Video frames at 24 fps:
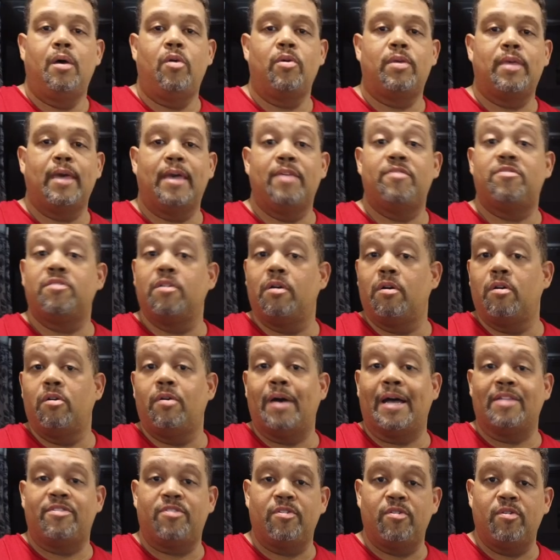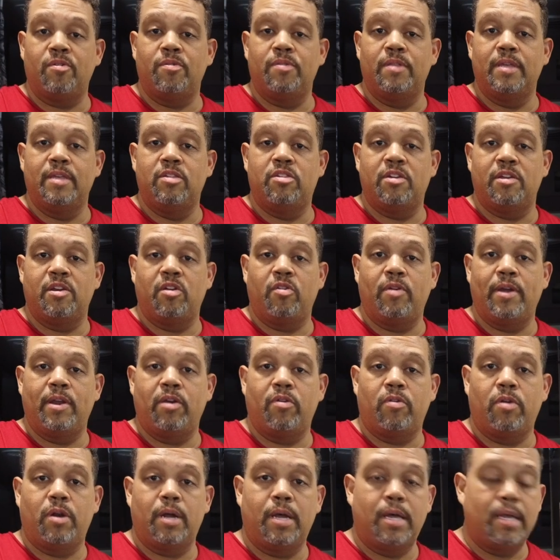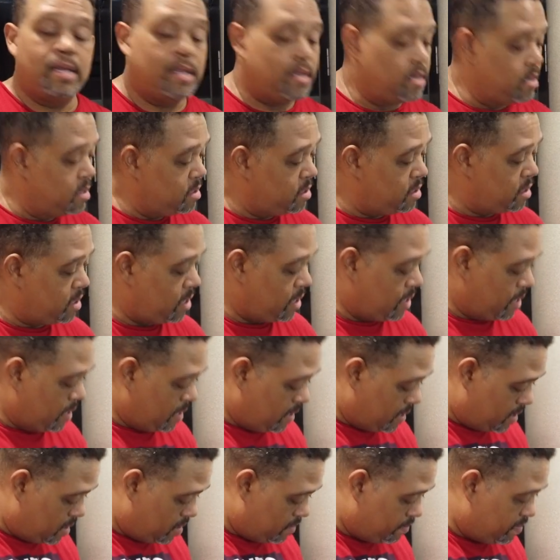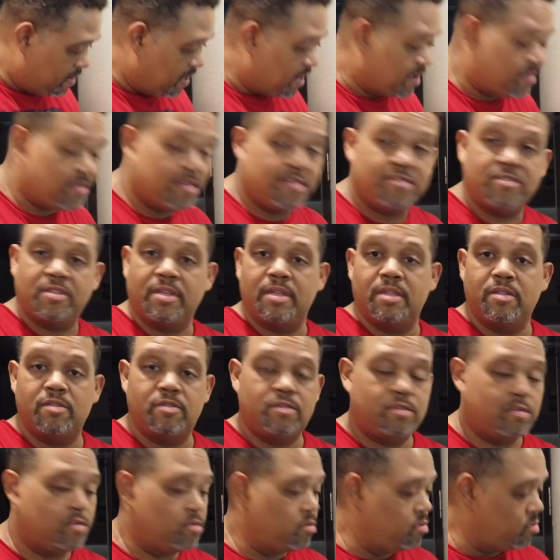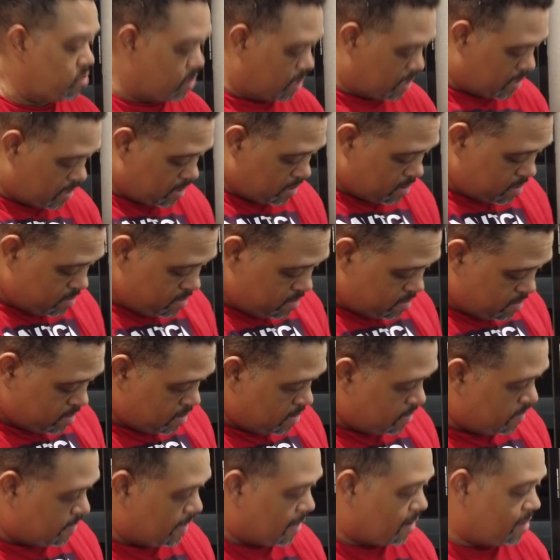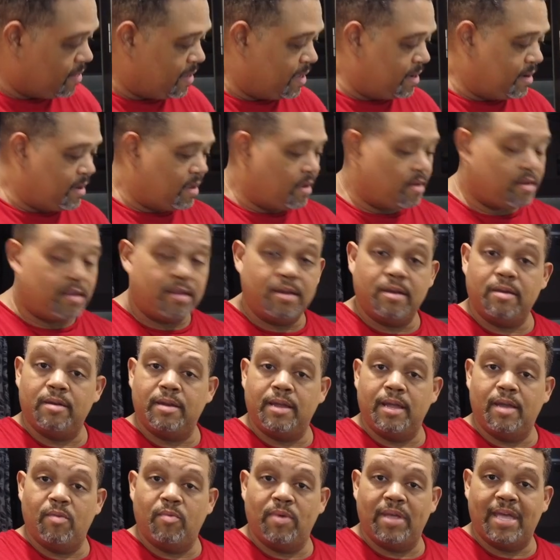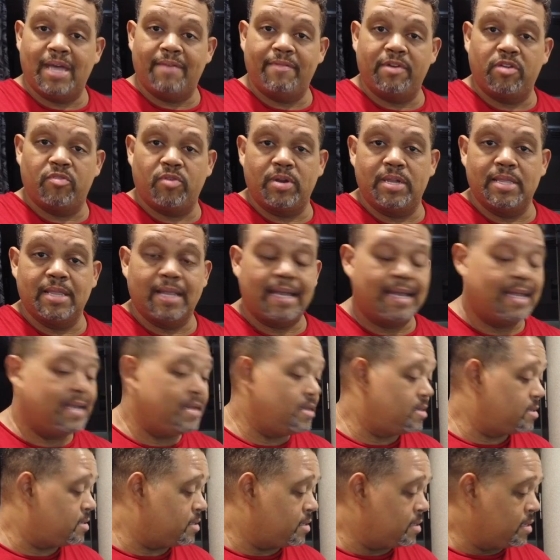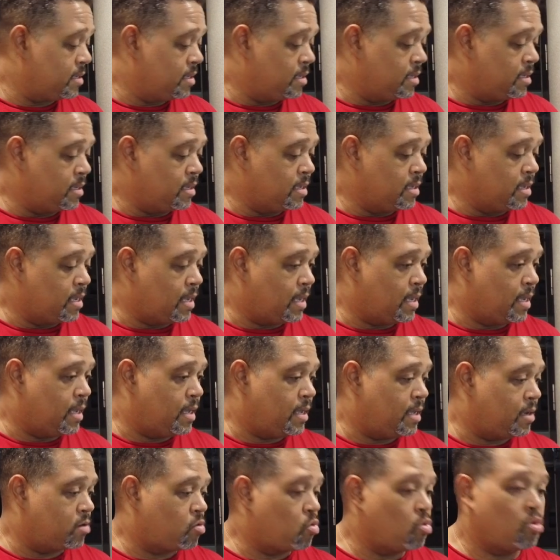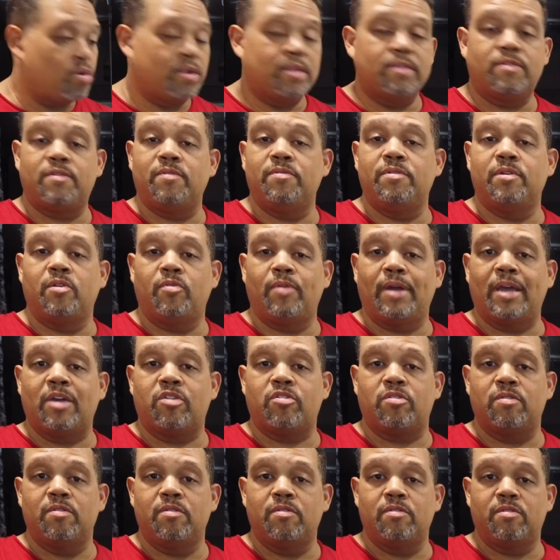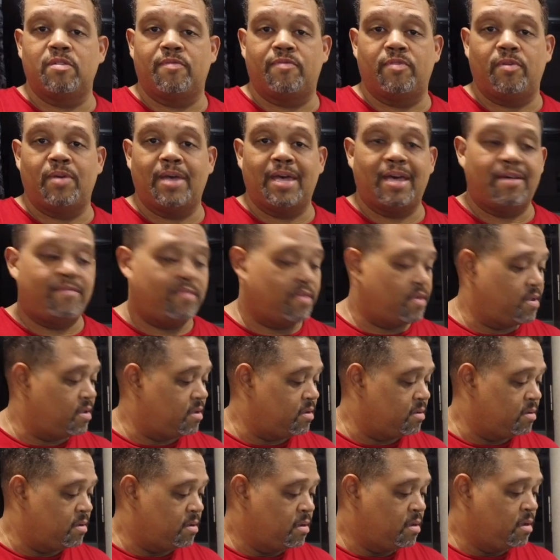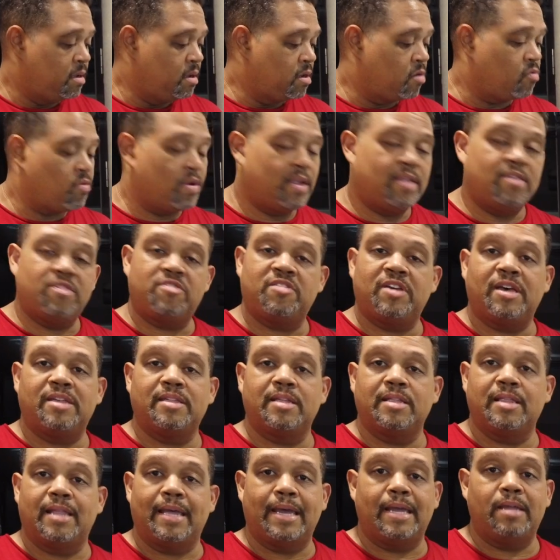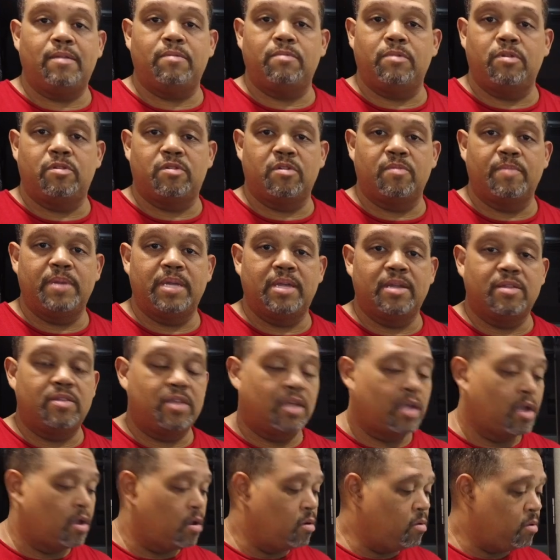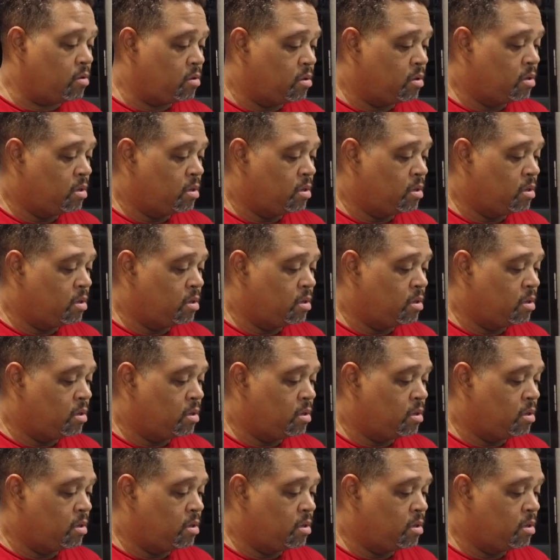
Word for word: Okay, so I turned the generator on and plugged this into the outlet down here, and we have a green light. According to the directions, if you have a green solid light, you should be good to go.